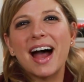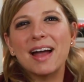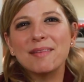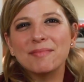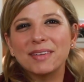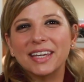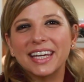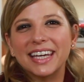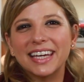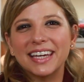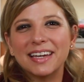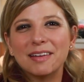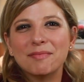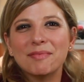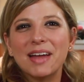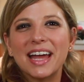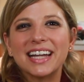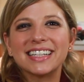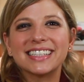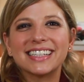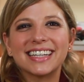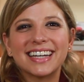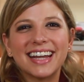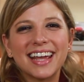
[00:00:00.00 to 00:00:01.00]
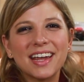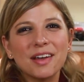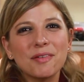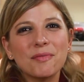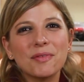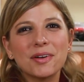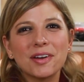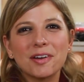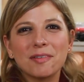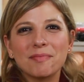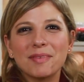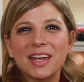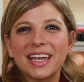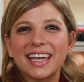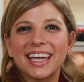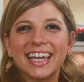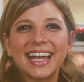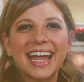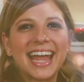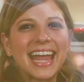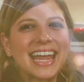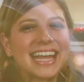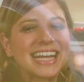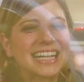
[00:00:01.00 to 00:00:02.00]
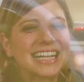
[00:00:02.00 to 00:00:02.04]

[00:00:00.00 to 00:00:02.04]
I'm Kim and today we are making a